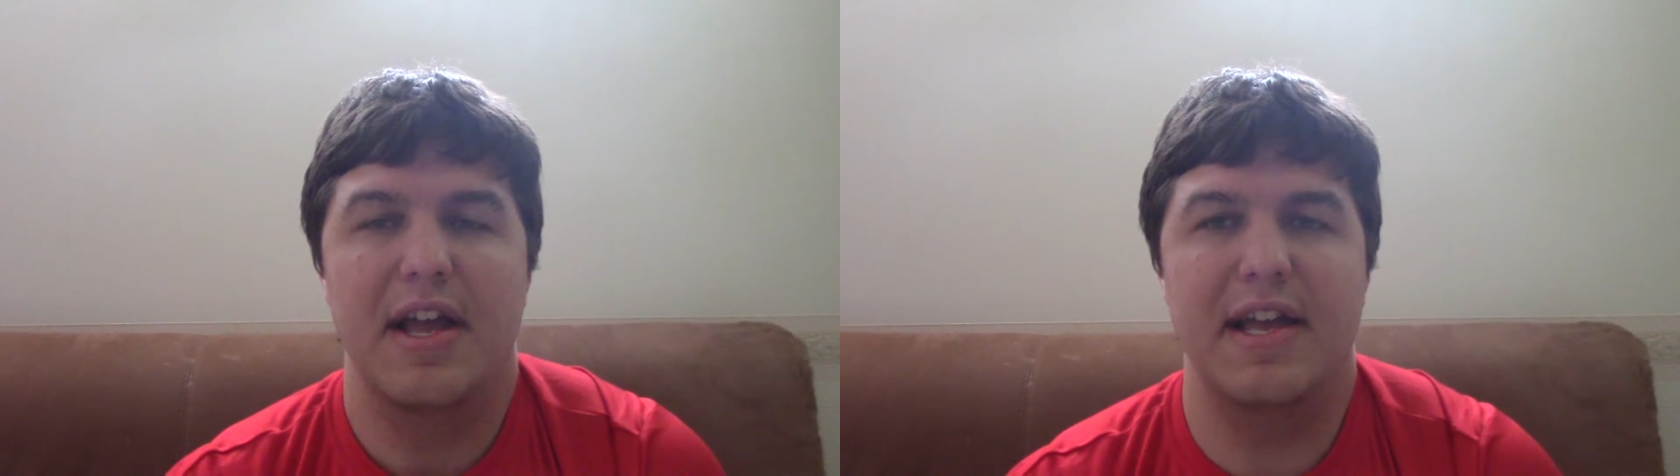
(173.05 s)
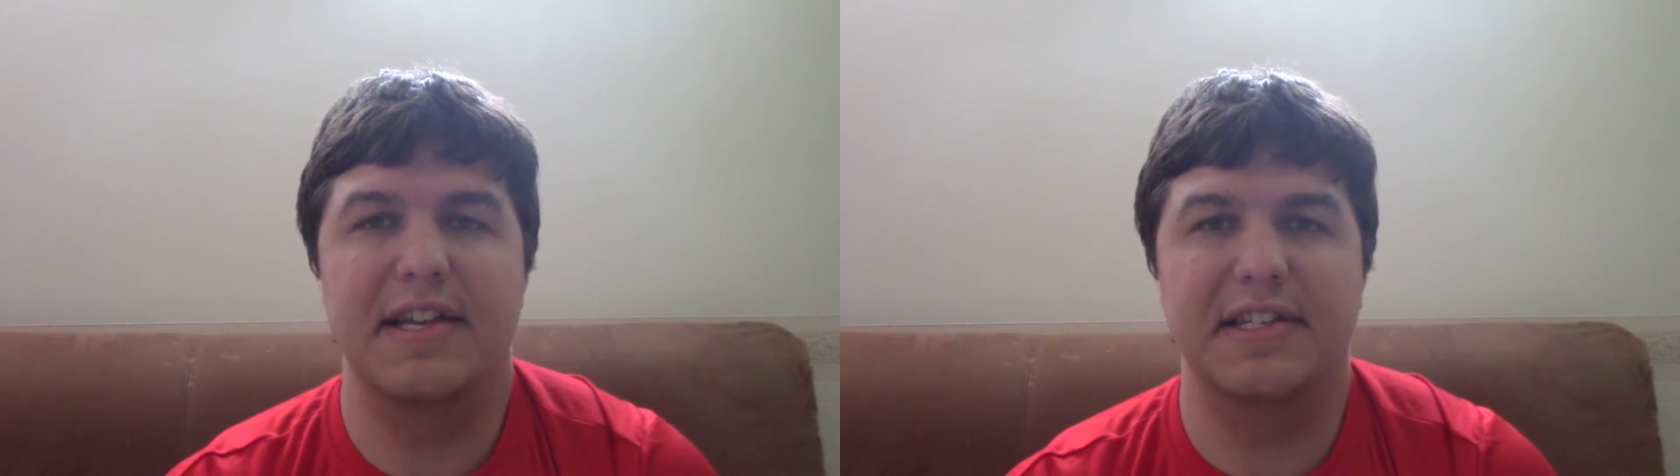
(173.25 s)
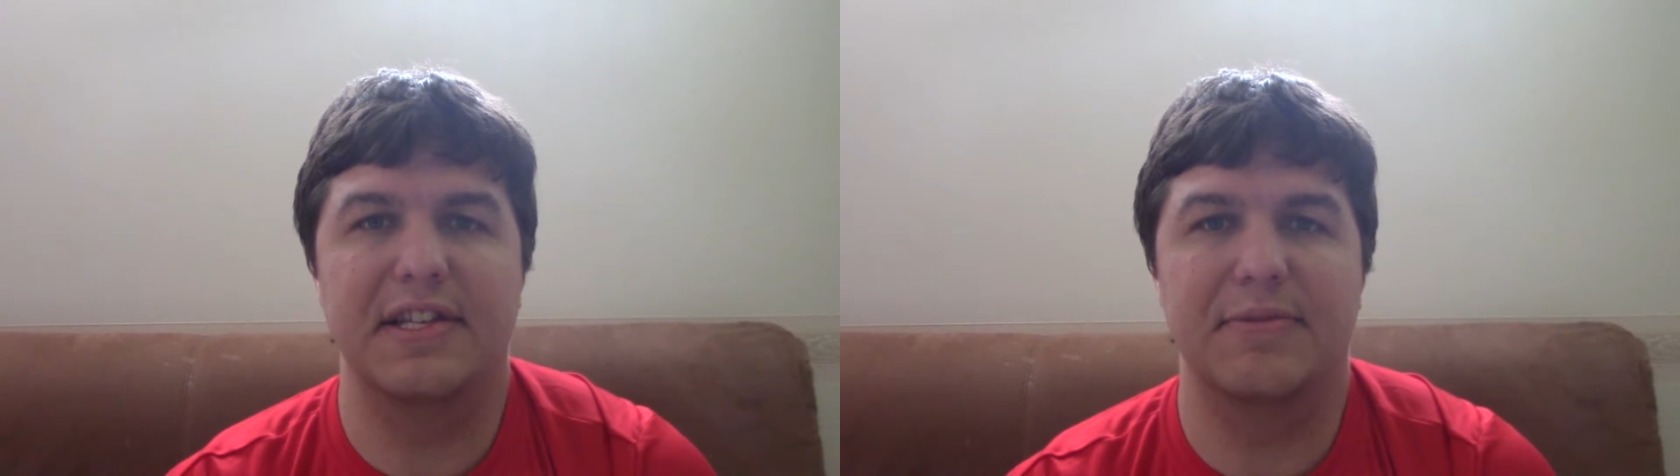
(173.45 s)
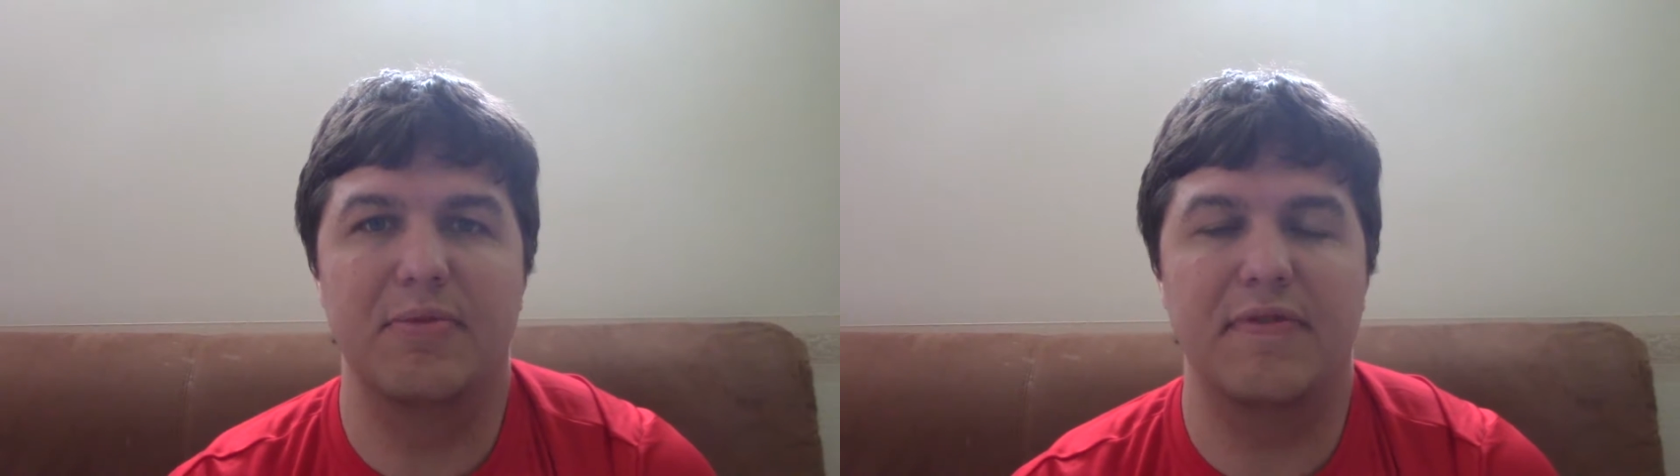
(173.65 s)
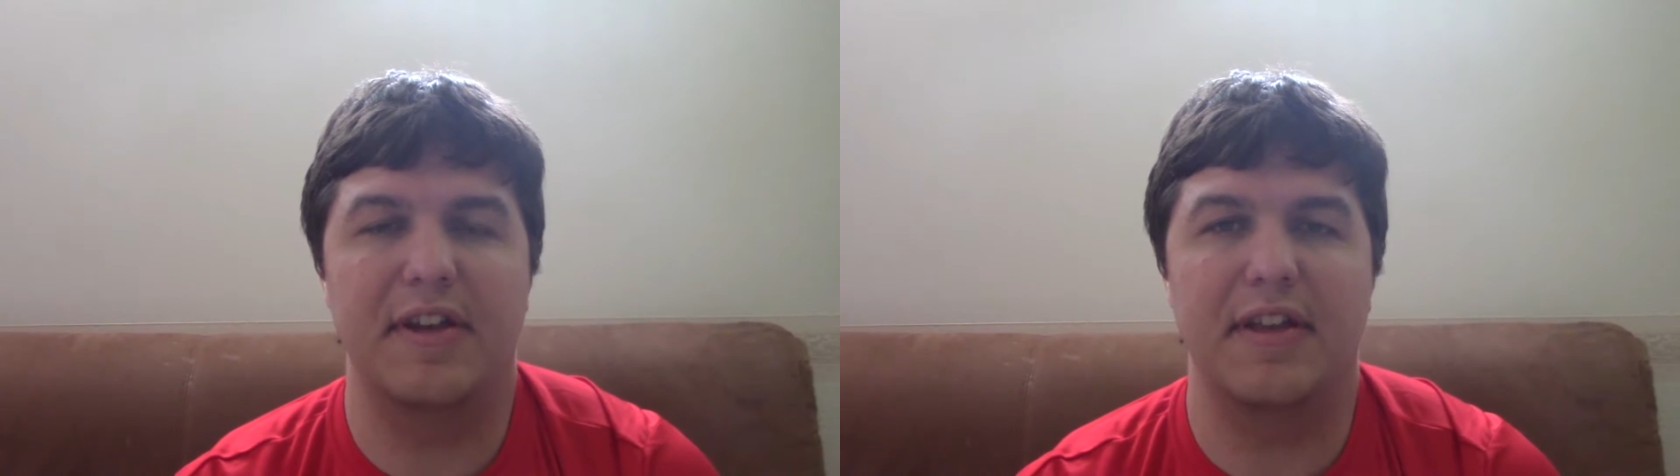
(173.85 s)
is in this
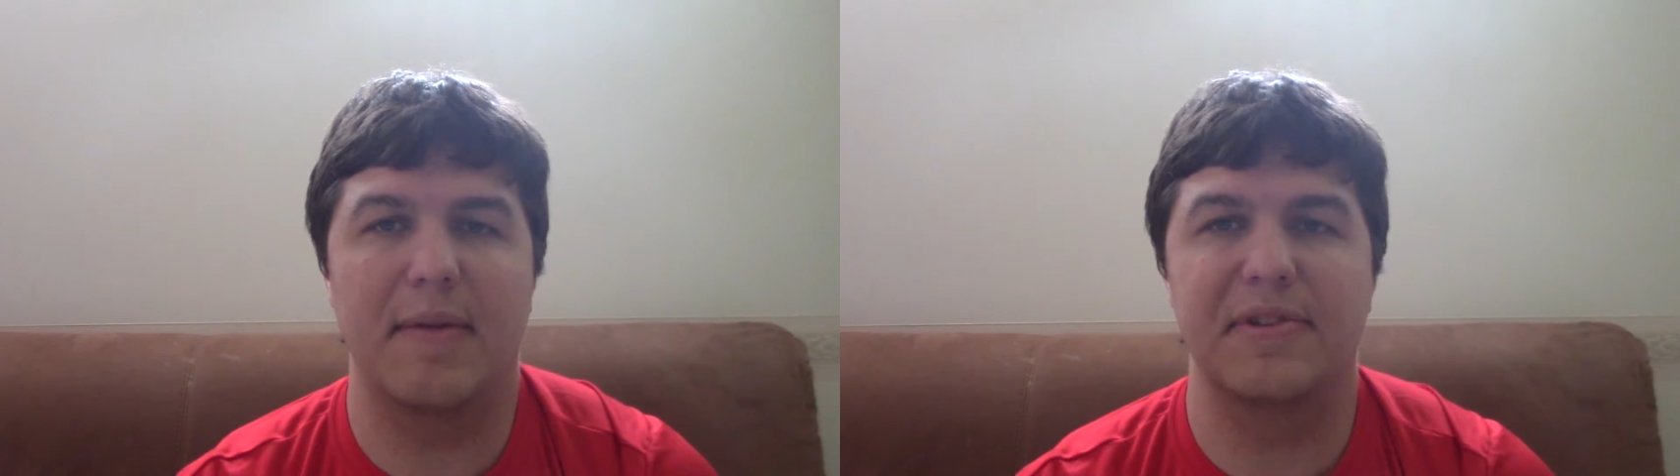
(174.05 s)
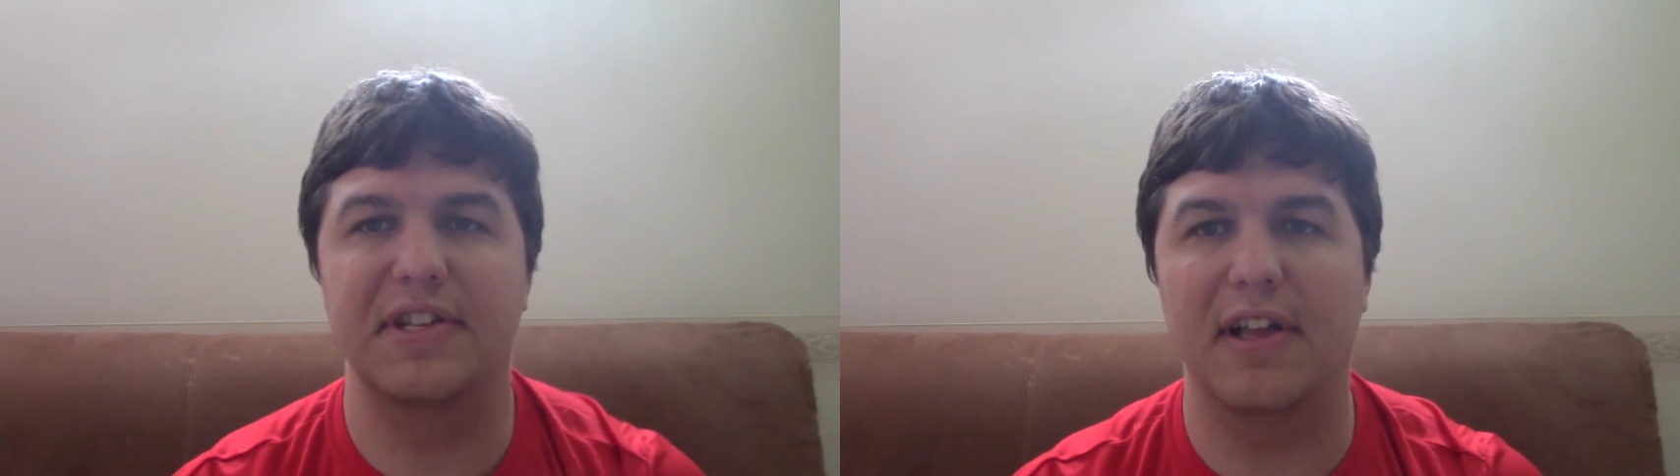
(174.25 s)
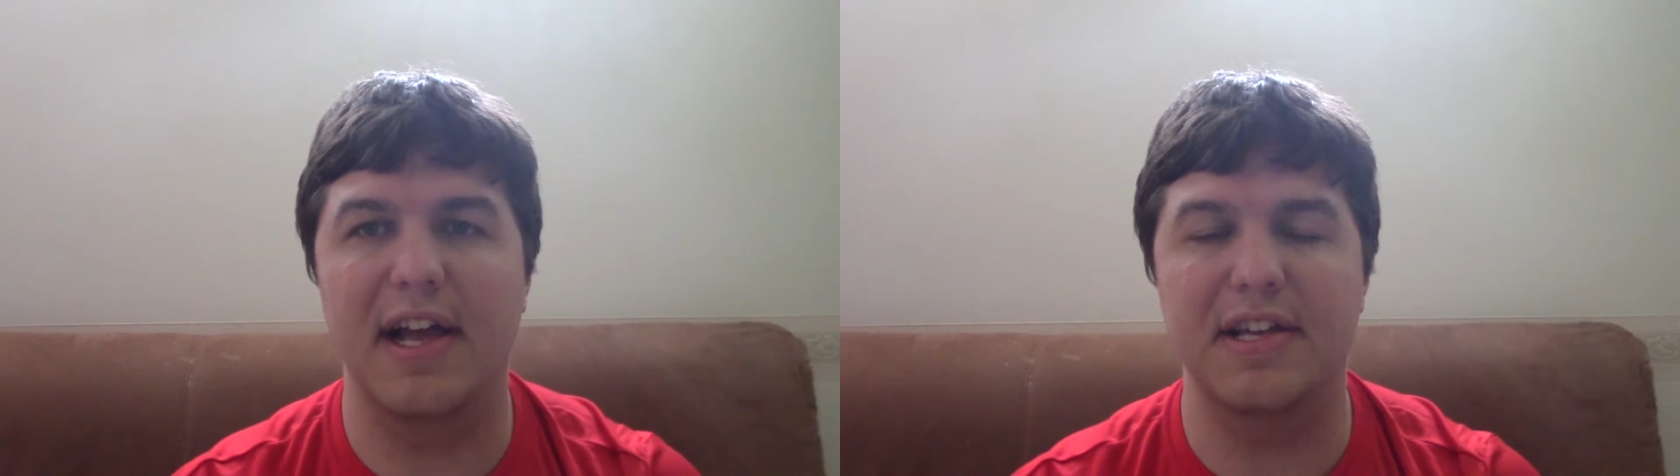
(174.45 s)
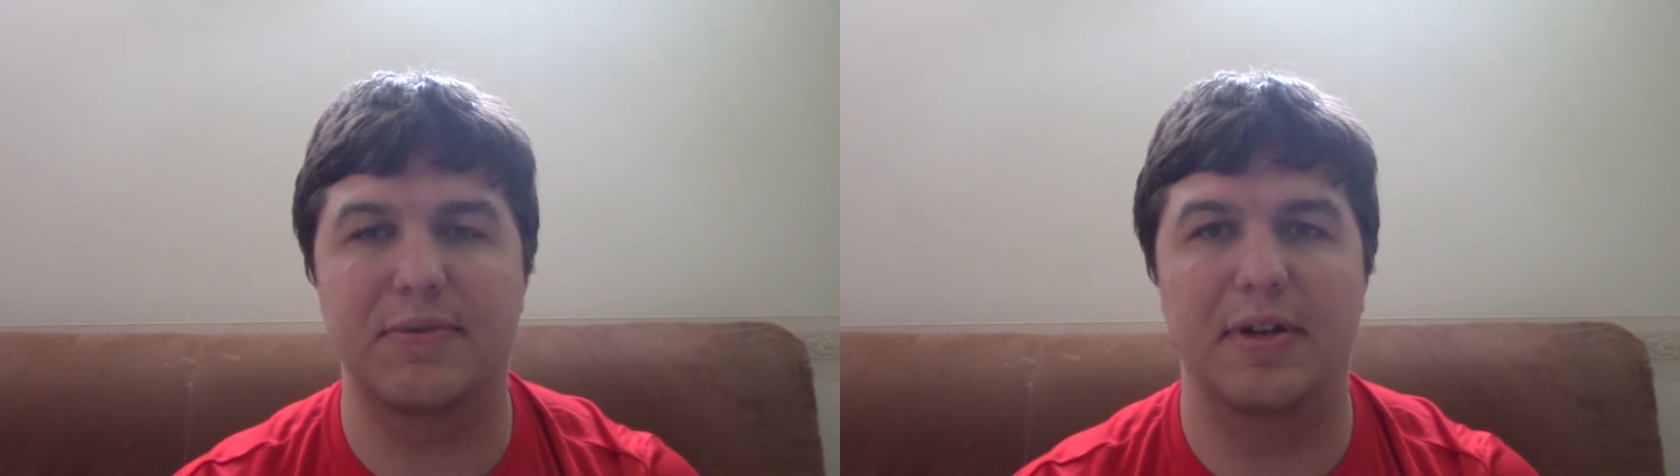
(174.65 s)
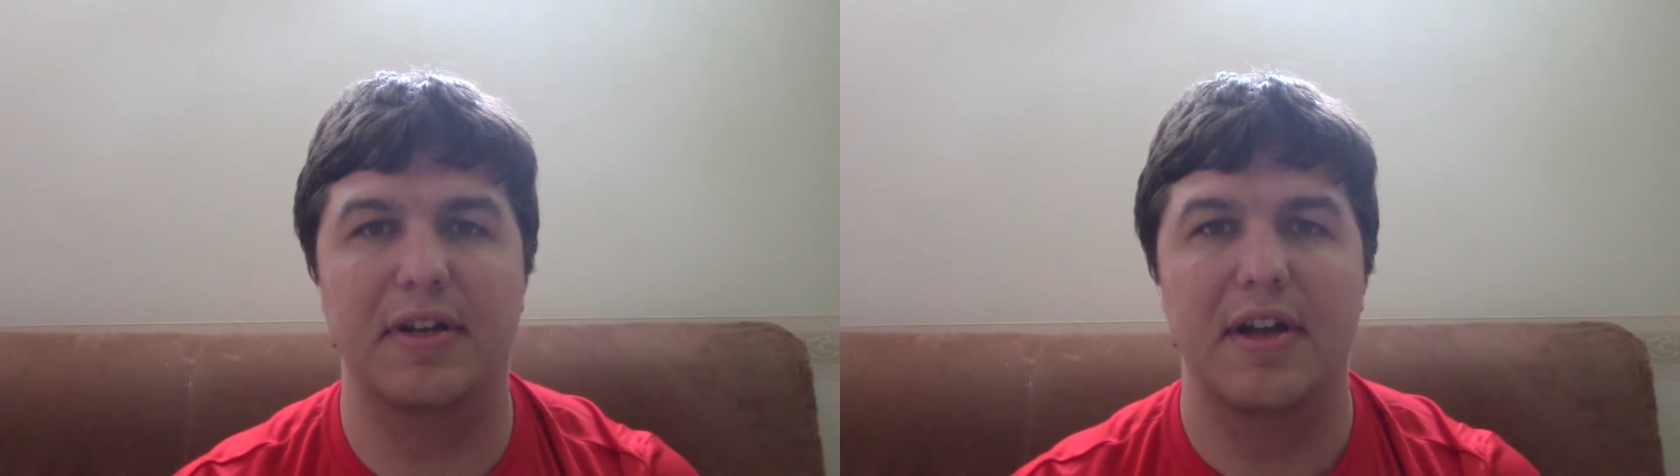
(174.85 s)
movie that was in the last
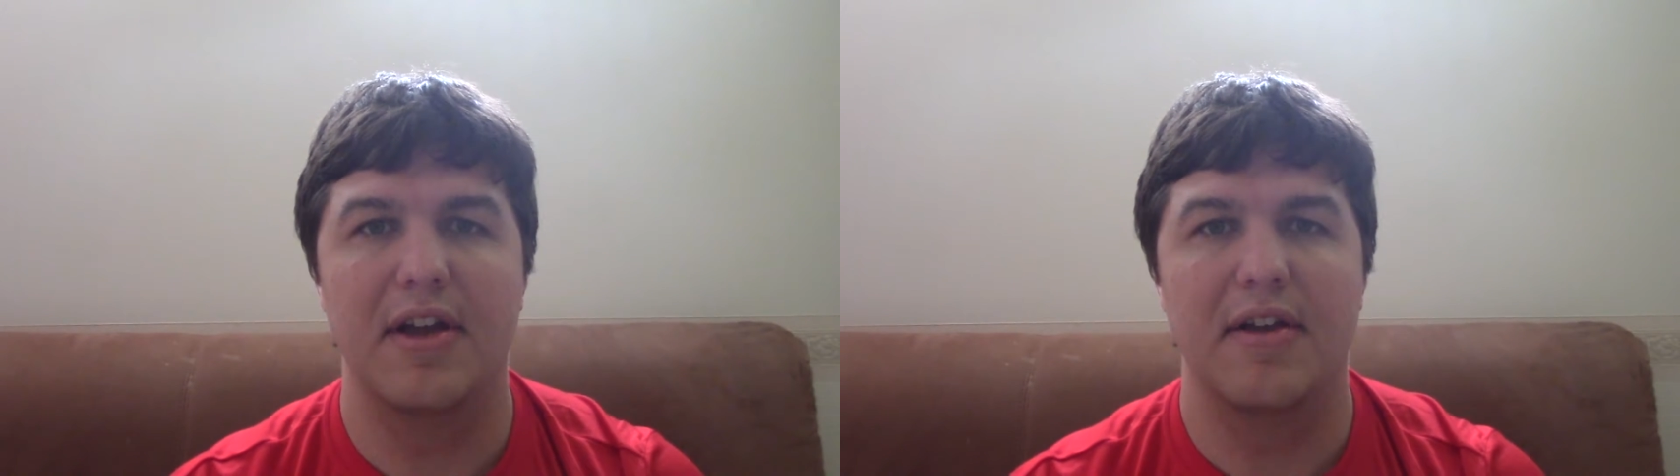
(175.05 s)
one.